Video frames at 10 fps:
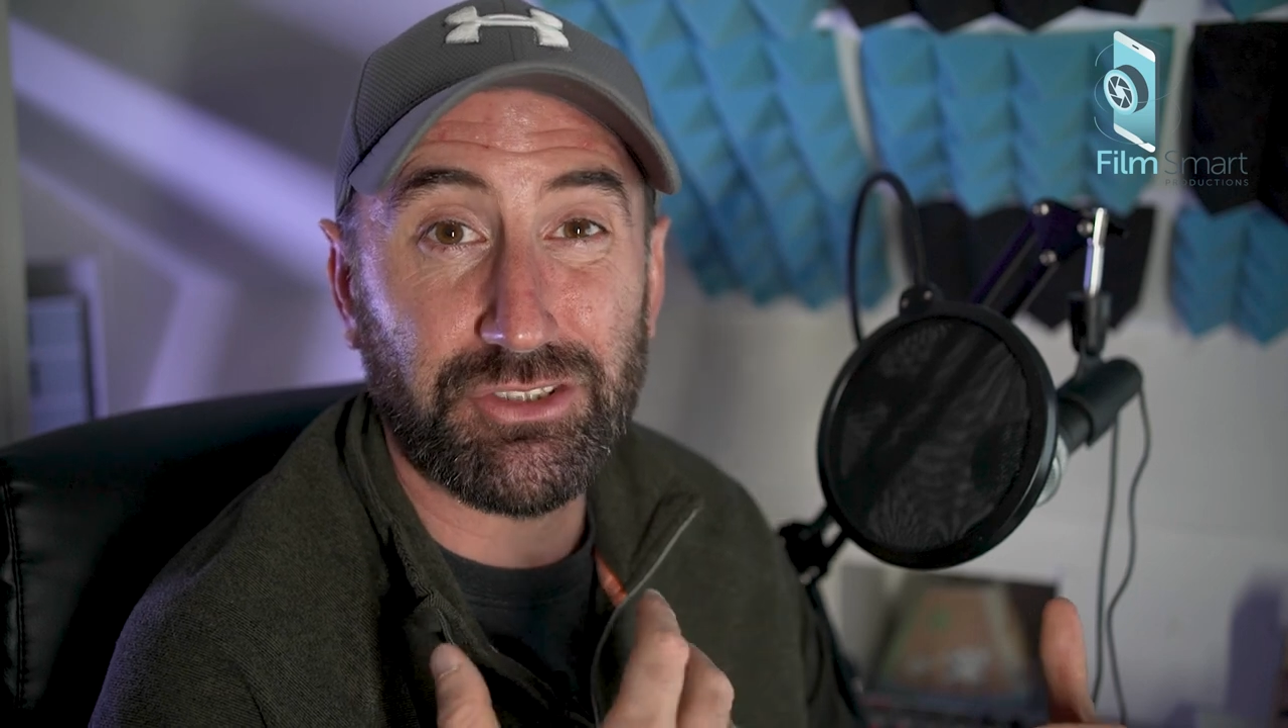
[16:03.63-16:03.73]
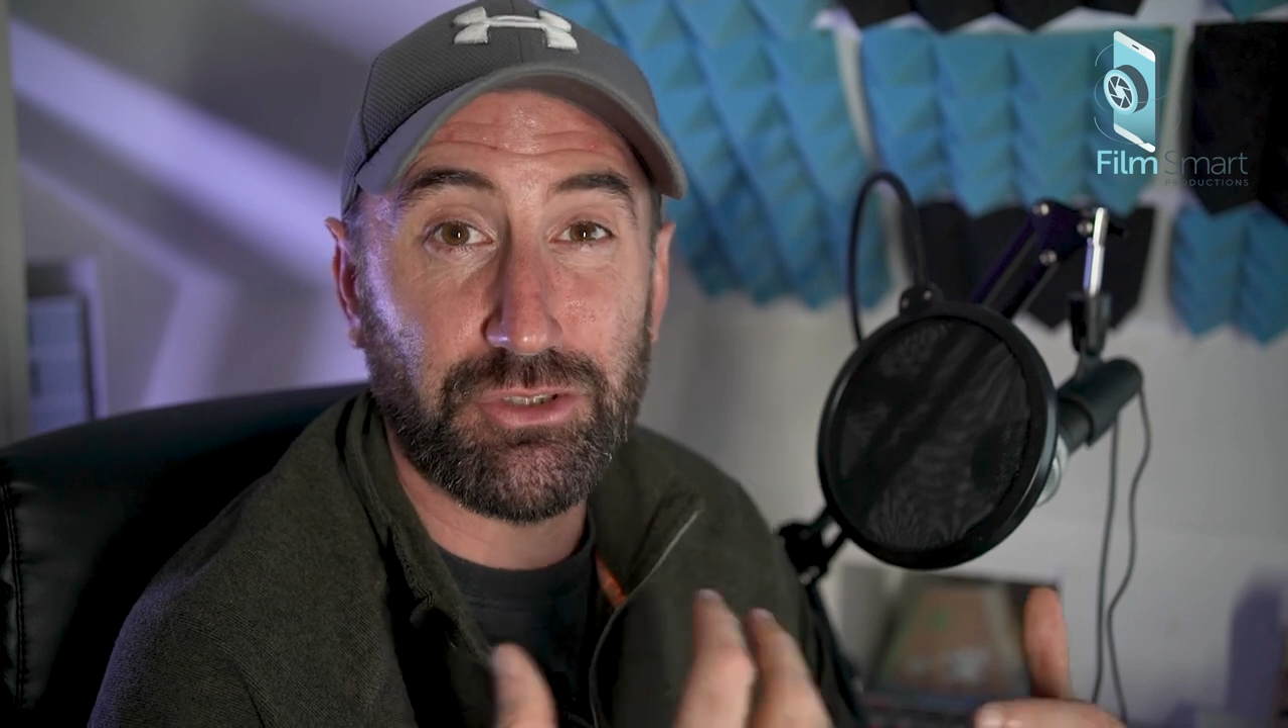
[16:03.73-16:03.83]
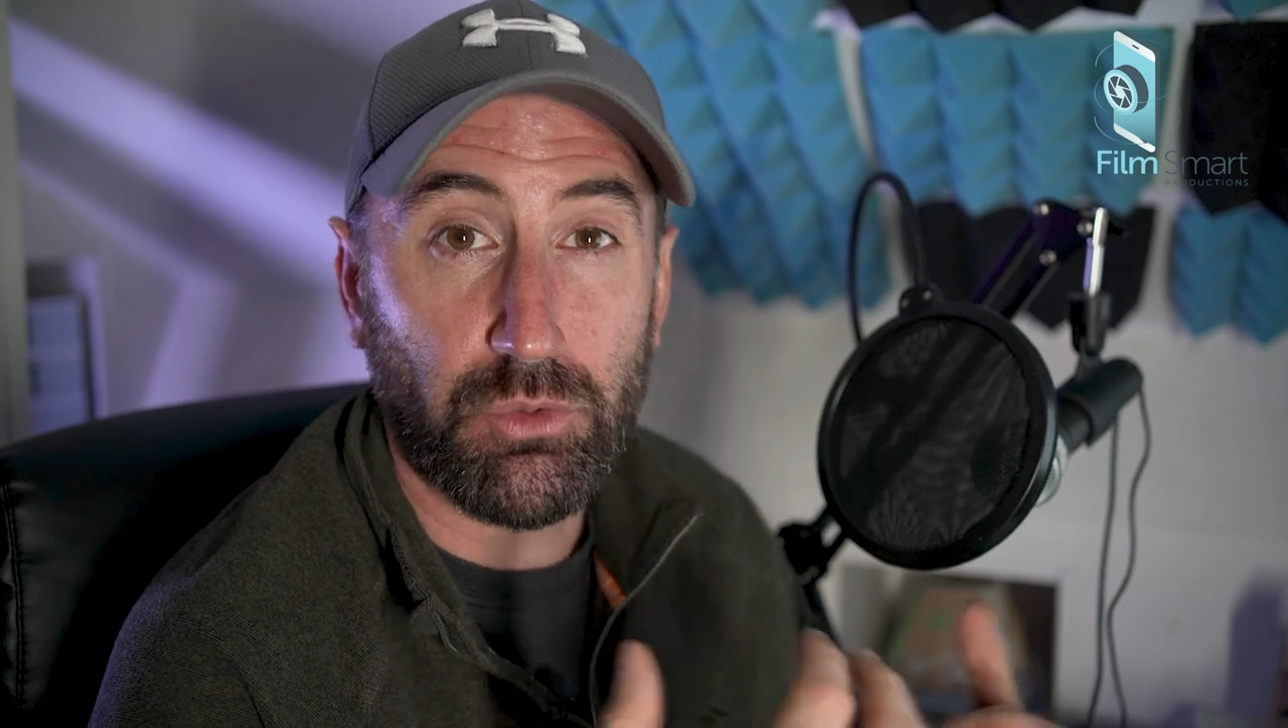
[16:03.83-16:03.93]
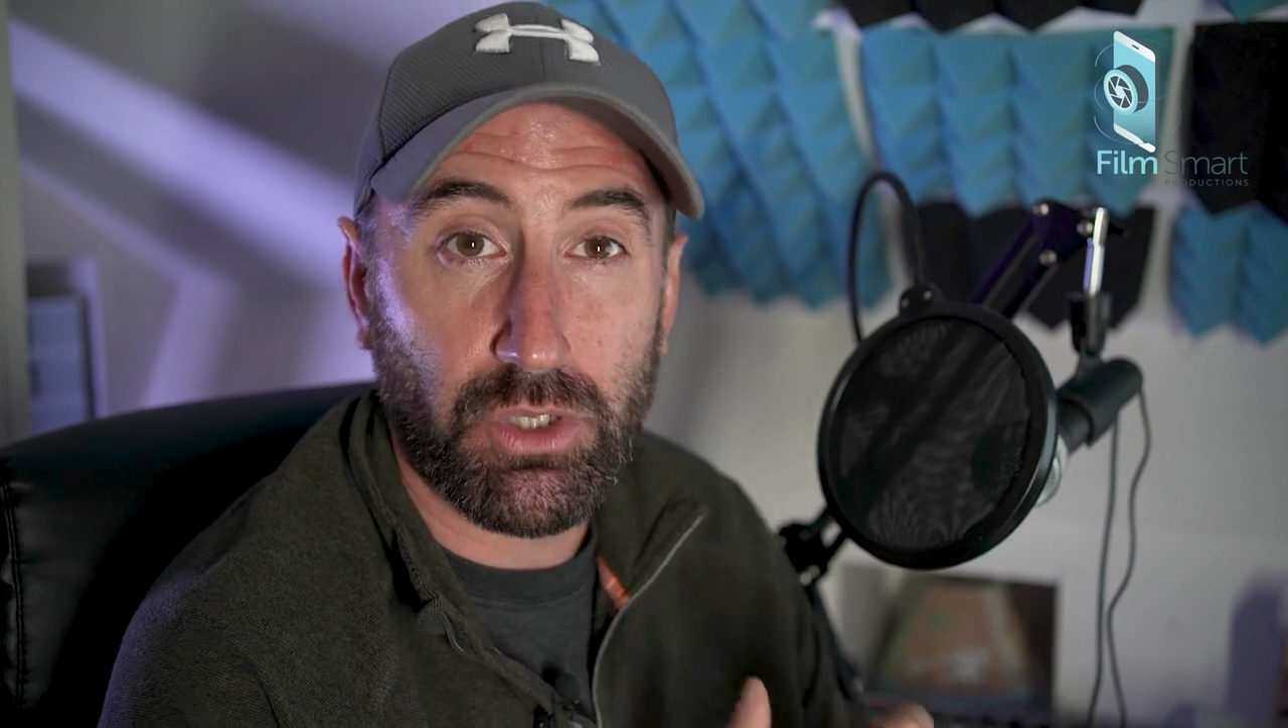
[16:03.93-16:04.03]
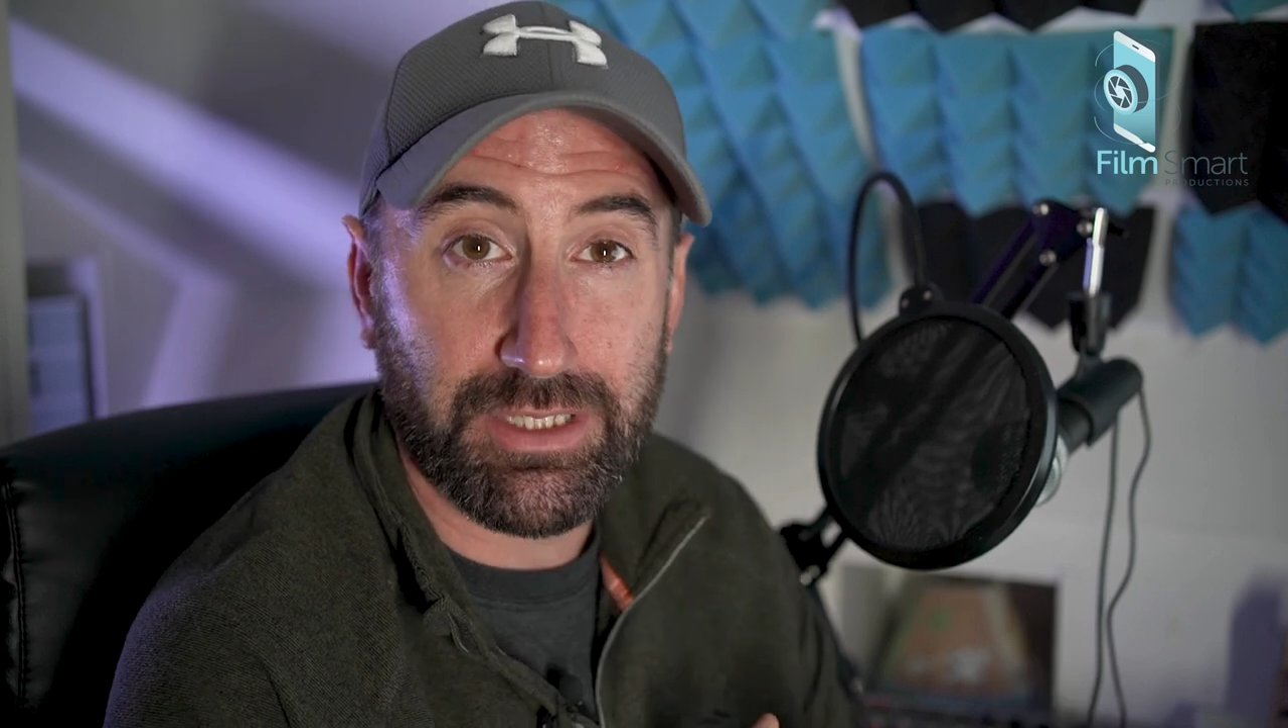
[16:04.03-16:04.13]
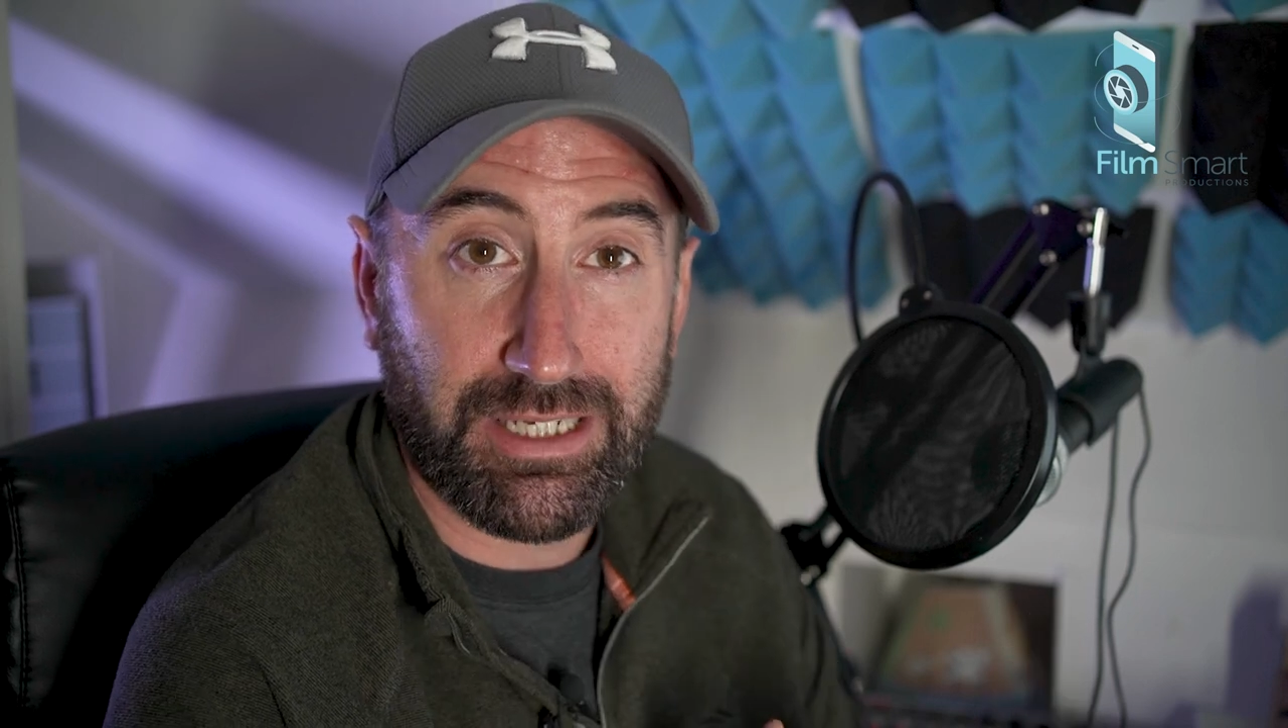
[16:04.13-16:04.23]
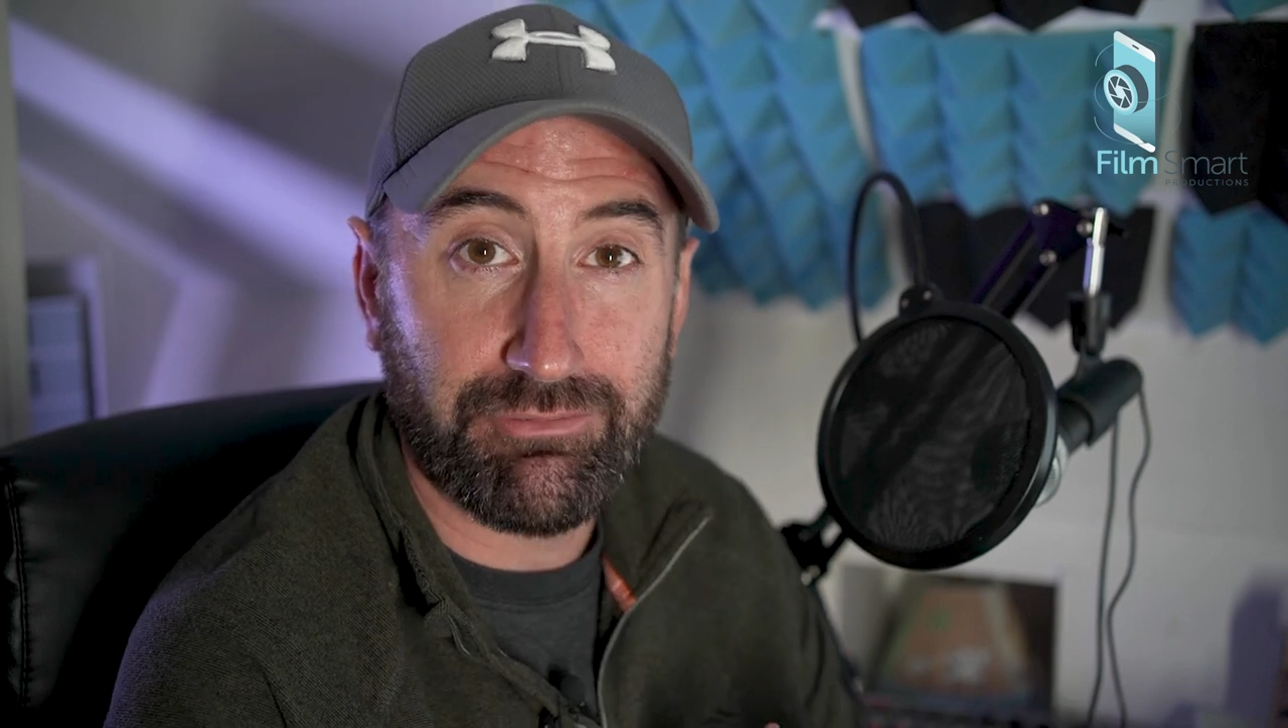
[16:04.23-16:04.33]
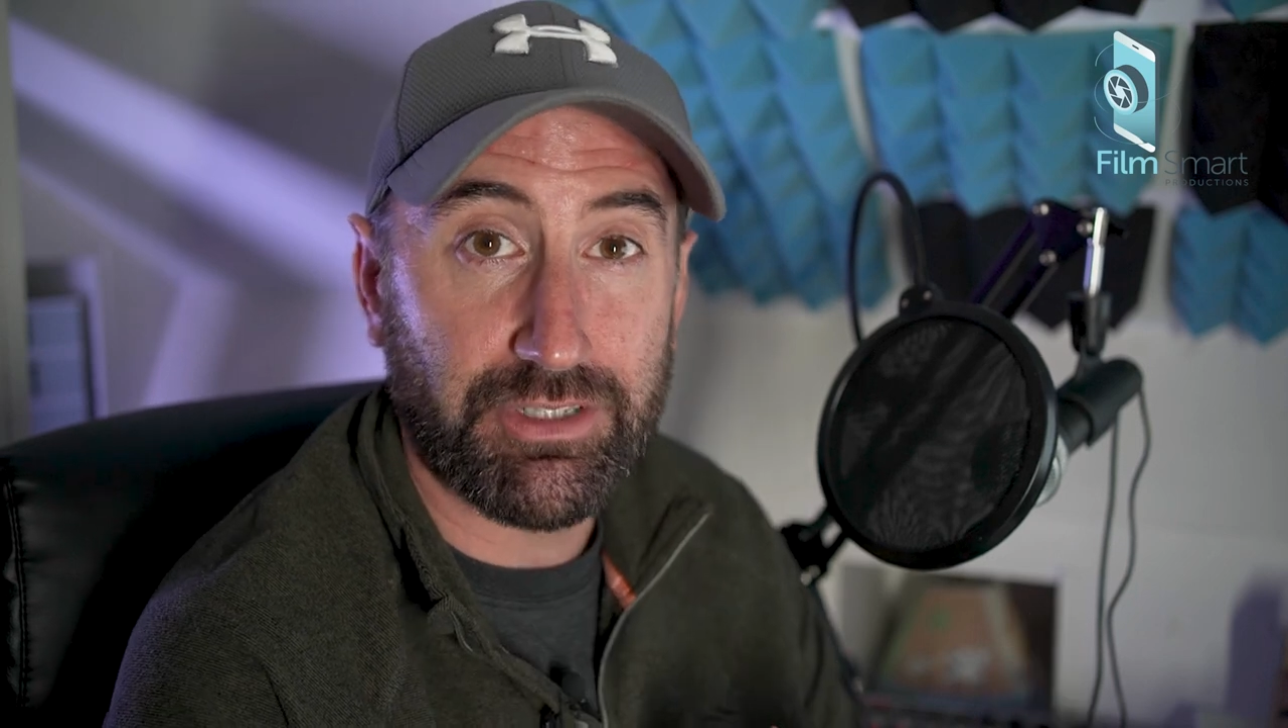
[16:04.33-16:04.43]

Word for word: to do all that